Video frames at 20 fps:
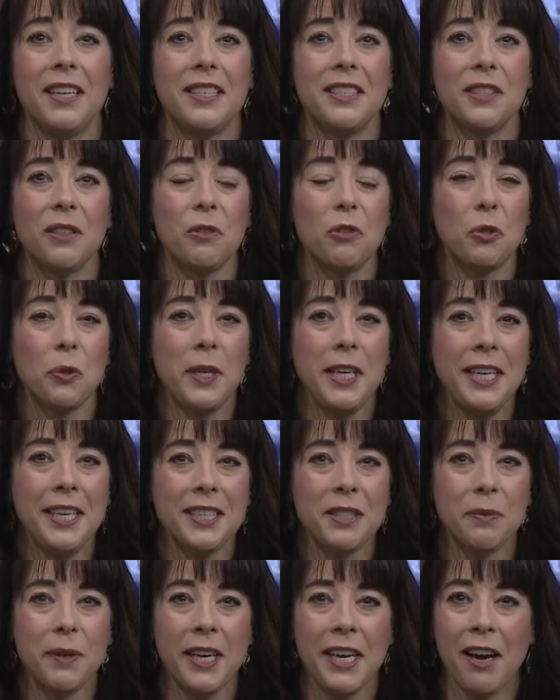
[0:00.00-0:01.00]
So joining
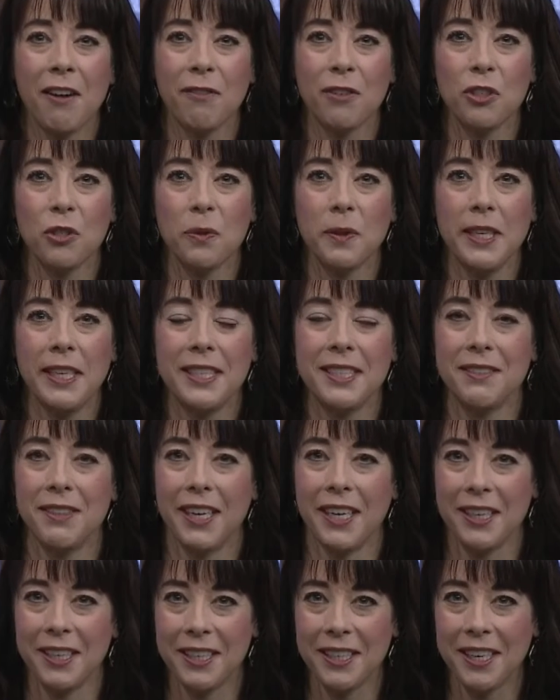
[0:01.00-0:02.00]
us right now virtually is
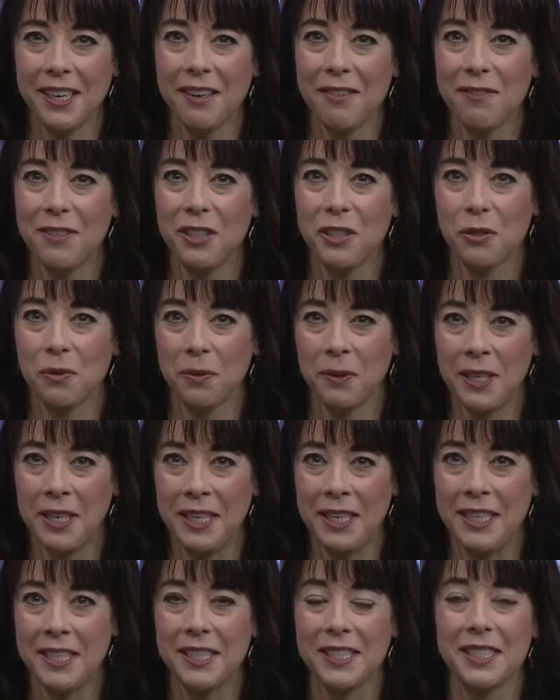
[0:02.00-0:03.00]
Ereka Vetrini.